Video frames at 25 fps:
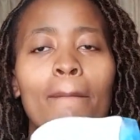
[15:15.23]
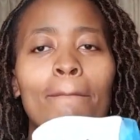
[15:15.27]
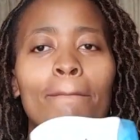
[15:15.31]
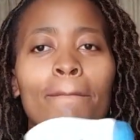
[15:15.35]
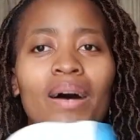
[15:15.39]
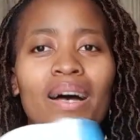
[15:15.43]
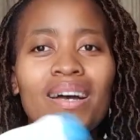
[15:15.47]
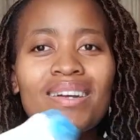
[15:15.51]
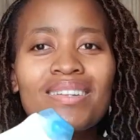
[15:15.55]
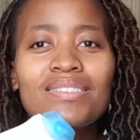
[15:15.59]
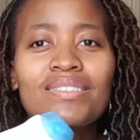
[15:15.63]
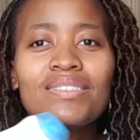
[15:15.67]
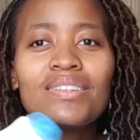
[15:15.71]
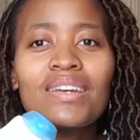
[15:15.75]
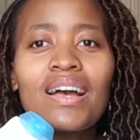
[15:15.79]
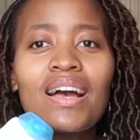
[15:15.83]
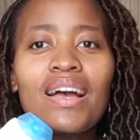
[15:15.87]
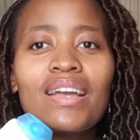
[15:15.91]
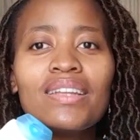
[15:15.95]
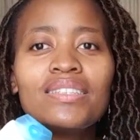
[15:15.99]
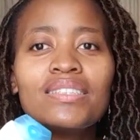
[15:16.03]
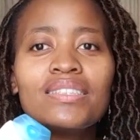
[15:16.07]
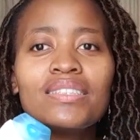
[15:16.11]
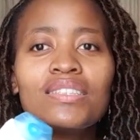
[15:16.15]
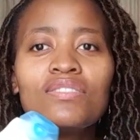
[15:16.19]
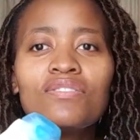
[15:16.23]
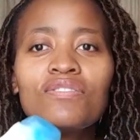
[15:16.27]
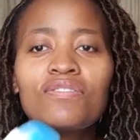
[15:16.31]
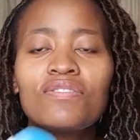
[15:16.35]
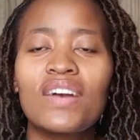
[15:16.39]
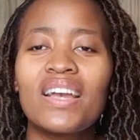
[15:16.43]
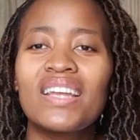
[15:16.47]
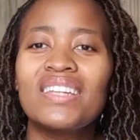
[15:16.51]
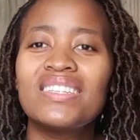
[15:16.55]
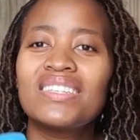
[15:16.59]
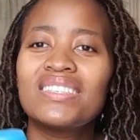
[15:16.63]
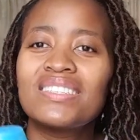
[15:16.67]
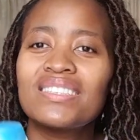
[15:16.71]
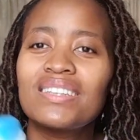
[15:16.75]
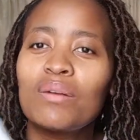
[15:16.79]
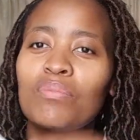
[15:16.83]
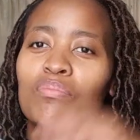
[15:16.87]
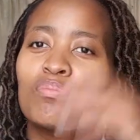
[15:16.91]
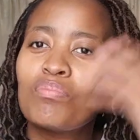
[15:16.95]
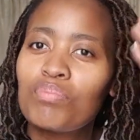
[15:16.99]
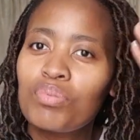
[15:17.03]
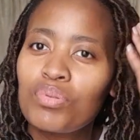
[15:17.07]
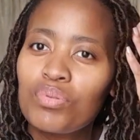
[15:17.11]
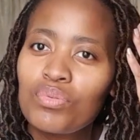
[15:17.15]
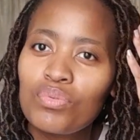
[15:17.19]
but I didn't find the
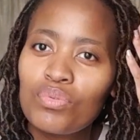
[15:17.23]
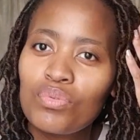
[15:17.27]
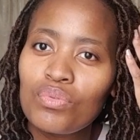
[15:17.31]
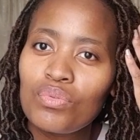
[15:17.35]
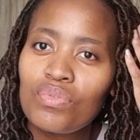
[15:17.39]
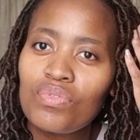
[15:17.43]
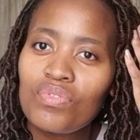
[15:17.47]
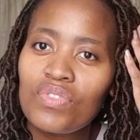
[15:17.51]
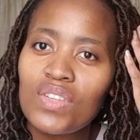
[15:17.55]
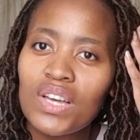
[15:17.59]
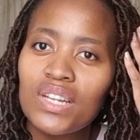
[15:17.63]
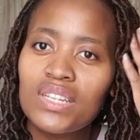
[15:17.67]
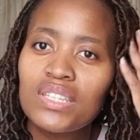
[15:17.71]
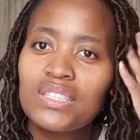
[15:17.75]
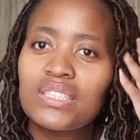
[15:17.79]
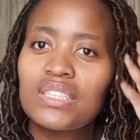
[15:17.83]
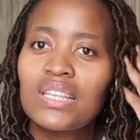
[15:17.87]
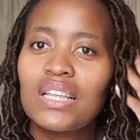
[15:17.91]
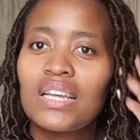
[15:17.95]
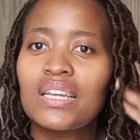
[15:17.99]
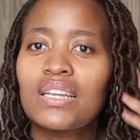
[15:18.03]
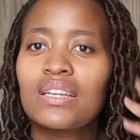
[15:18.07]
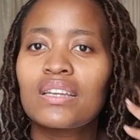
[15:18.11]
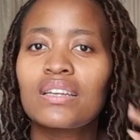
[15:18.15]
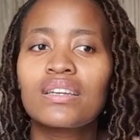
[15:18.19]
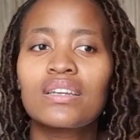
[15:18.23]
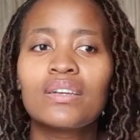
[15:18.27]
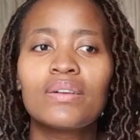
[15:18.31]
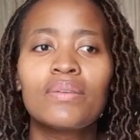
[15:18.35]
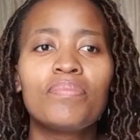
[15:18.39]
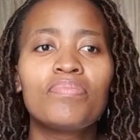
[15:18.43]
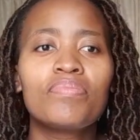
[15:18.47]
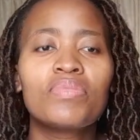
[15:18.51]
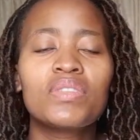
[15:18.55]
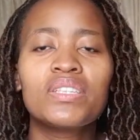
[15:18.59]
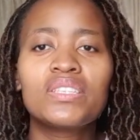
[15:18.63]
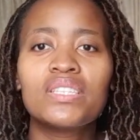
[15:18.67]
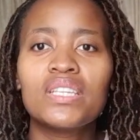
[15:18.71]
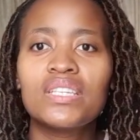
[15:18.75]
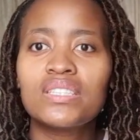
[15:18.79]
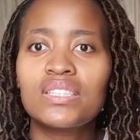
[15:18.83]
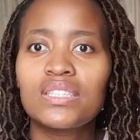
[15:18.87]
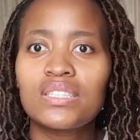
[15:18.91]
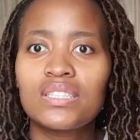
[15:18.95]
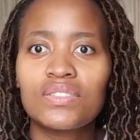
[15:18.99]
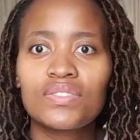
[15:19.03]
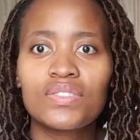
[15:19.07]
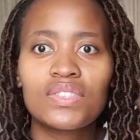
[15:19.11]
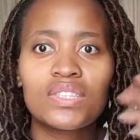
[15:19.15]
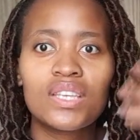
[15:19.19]
shampoo that is like
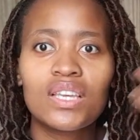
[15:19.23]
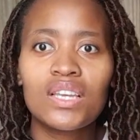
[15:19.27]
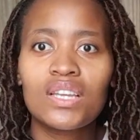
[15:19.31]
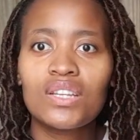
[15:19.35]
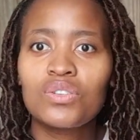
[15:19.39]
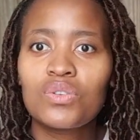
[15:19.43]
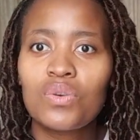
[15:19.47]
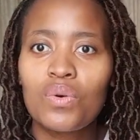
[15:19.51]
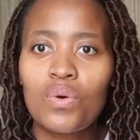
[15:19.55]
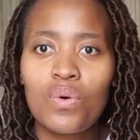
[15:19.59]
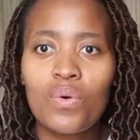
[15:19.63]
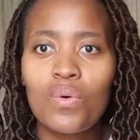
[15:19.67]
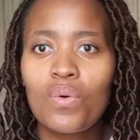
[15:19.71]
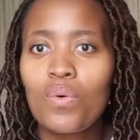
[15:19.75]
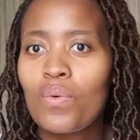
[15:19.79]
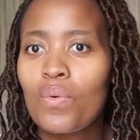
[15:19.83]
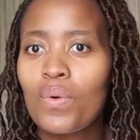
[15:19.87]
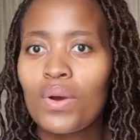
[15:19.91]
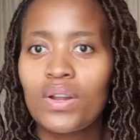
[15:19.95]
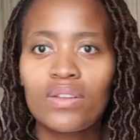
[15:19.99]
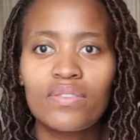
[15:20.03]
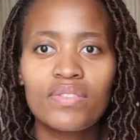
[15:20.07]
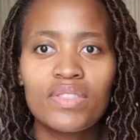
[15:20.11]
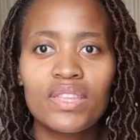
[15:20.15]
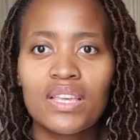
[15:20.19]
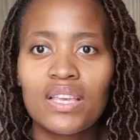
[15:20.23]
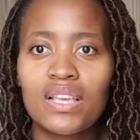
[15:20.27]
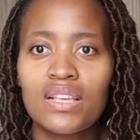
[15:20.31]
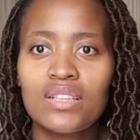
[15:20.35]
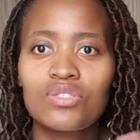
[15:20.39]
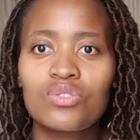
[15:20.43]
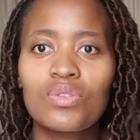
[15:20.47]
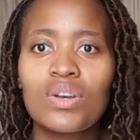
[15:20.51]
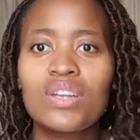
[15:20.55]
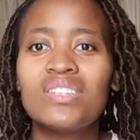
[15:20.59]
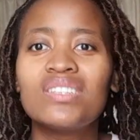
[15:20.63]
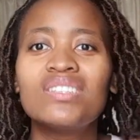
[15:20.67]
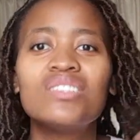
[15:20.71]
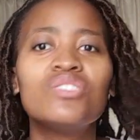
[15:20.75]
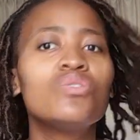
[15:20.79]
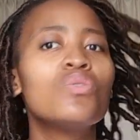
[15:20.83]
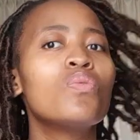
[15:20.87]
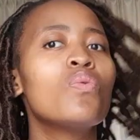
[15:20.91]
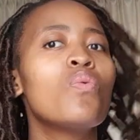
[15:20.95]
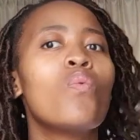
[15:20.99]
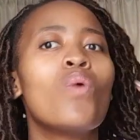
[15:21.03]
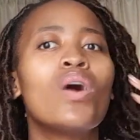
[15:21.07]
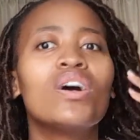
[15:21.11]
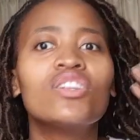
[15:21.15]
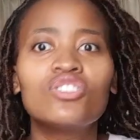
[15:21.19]
sensitive skin or whatever the case. So I didn't know
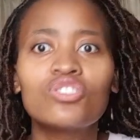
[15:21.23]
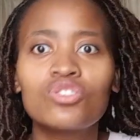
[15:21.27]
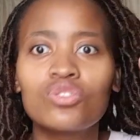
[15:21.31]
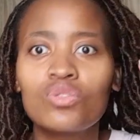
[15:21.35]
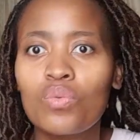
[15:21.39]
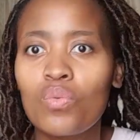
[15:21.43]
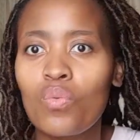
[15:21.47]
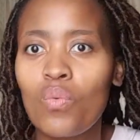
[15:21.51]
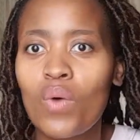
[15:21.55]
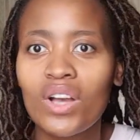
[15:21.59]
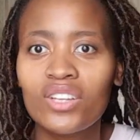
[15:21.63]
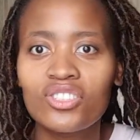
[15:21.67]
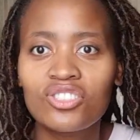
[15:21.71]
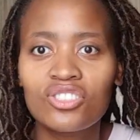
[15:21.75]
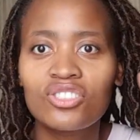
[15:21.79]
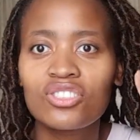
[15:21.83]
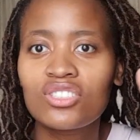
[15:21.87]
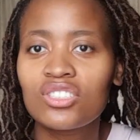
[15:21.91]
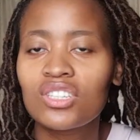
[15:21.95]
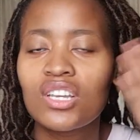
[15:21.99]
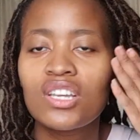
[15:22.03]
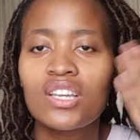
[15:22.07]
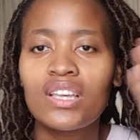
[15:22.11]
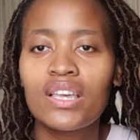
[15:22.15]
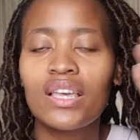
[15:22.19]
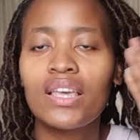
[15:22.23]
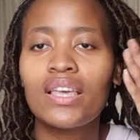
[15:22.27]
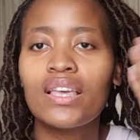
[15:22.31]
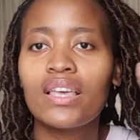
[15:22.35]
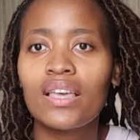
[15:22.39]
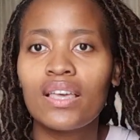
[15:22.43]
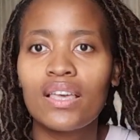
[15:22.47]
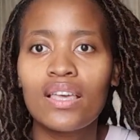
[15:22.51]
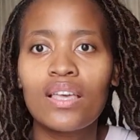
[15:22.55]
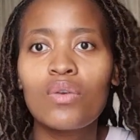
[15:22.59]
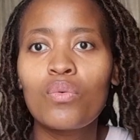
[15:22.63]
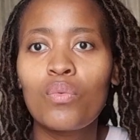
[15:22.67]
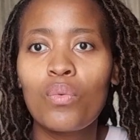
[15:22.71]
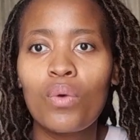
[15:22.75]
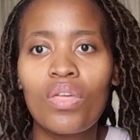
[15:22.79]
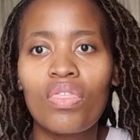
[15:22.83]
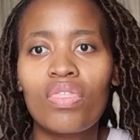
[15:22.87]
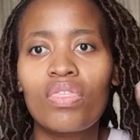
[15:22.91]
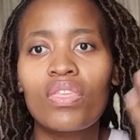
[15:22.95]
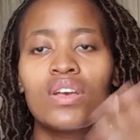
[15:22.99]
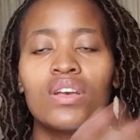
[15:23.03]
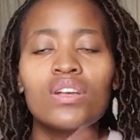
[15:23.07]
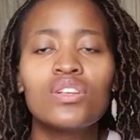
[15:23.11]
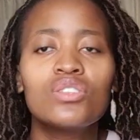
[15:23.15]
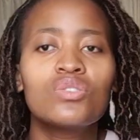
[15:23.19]
what to wash her hair with.
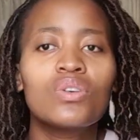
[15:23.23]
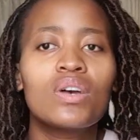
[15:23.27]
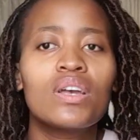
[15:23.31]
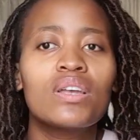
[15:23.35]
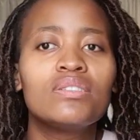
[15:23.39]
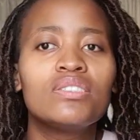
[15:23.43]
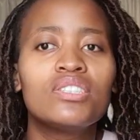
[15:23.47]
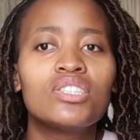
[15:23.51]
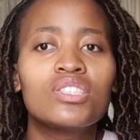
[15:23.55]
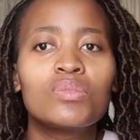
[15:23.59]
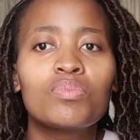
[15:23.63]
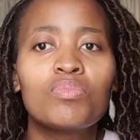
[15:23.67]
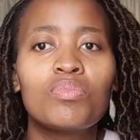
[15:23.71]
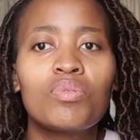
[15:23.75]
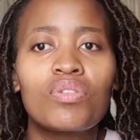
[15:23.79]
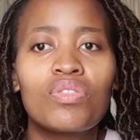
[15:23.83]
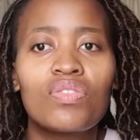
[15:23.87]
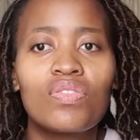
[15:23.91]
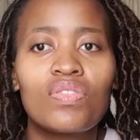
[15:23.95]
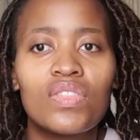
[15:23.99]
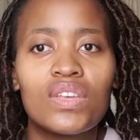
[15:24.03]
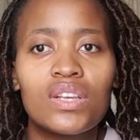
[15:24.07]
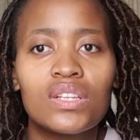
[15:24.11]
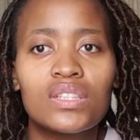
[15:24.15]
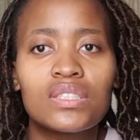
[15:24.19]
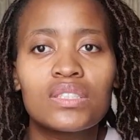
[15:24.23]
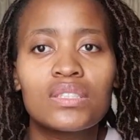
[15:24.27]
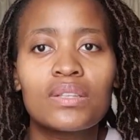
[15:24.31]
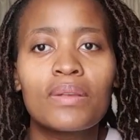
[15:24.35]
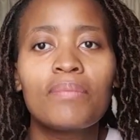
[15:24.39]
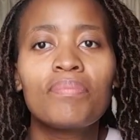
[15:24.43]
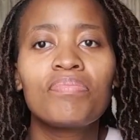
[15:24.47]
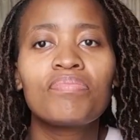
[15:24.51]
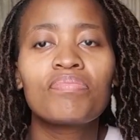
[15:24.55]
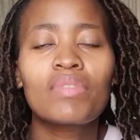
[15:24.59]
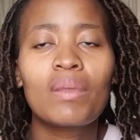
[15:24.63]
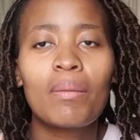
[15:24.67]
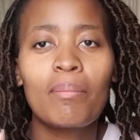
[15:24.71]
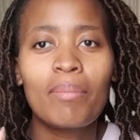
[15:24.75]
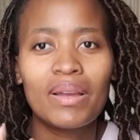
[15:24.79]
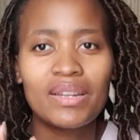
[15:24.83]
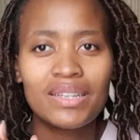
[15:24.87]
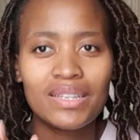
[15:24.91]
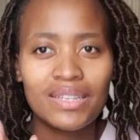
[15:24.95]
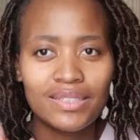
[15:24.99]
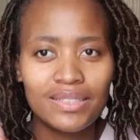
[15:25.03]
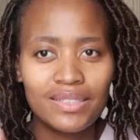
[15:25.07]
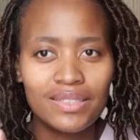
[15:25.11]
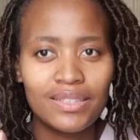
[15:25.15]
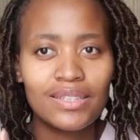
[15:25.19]
So I just bought this, but
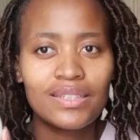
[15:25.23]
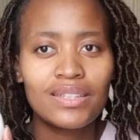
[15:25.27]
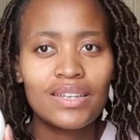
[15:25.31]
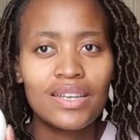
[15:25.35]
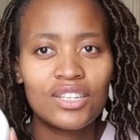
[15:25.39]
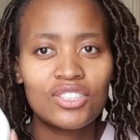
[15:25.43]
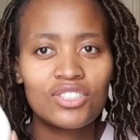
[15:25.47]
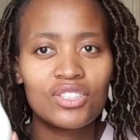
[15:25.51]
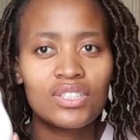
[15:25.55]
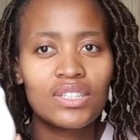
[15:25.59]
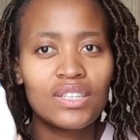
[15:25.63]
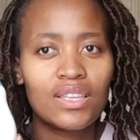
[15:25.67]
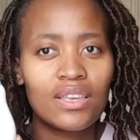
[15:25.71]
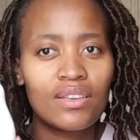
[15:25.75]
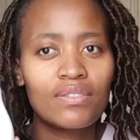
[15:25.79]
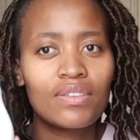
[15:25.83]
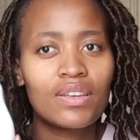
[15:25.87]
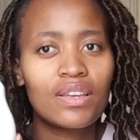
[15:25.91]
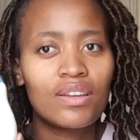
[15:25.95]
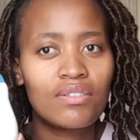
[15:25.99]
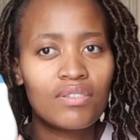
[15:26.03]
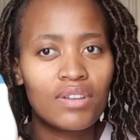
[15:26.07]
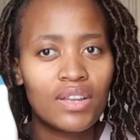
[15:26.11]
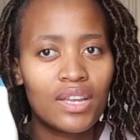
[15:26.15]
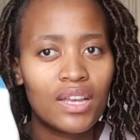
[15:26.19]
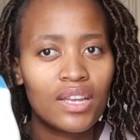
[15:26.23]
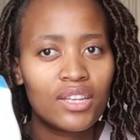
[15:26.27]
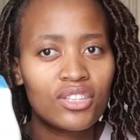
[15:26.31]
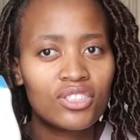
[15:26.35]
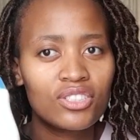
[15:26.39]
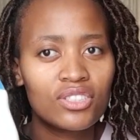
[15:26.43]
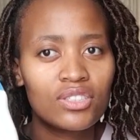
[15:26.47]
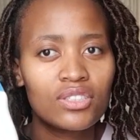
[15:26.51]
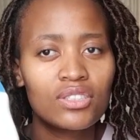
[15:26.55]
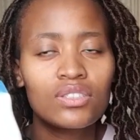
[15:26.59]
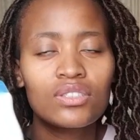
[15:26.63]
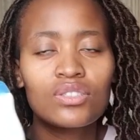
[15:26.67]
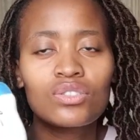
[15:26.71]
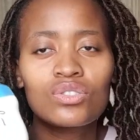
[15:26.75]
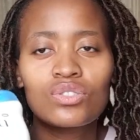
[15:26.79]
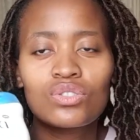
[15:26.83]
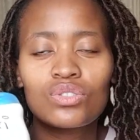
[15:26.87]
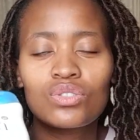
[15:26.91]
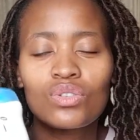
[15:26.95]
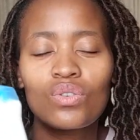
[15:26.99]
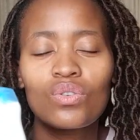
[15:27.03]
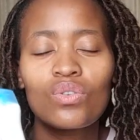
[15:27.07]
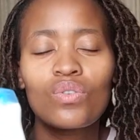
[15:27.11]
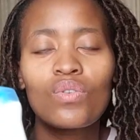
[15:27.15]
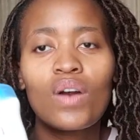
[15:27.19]
it did actually give her a reaction,
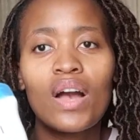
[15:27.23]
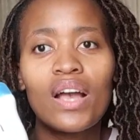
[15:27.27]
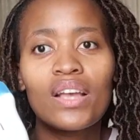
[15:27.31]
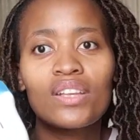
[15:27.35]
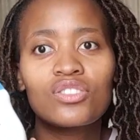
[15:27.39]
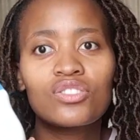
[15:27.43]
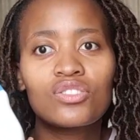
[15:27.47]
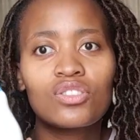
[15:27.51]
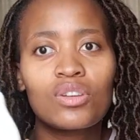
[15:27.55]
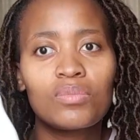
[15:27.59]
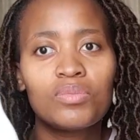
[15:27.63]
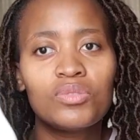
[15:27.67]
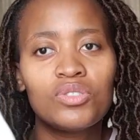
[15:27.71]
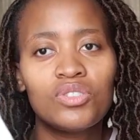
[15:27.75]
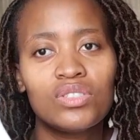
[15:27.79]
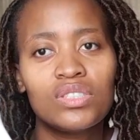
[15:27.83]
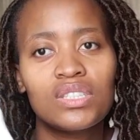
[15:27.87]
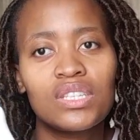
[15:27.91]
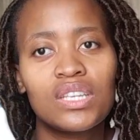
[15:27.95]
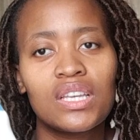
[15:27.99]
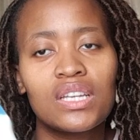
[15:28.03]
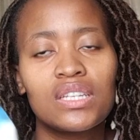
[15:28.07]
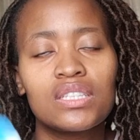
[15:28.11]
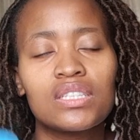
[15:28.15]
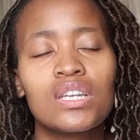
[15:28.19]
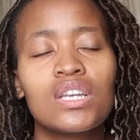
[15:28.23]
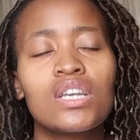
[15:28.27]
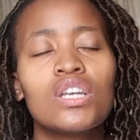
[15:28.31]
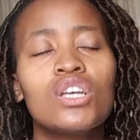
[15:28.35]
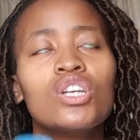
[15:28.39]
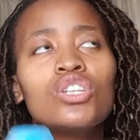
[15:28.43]
so I stopped using it.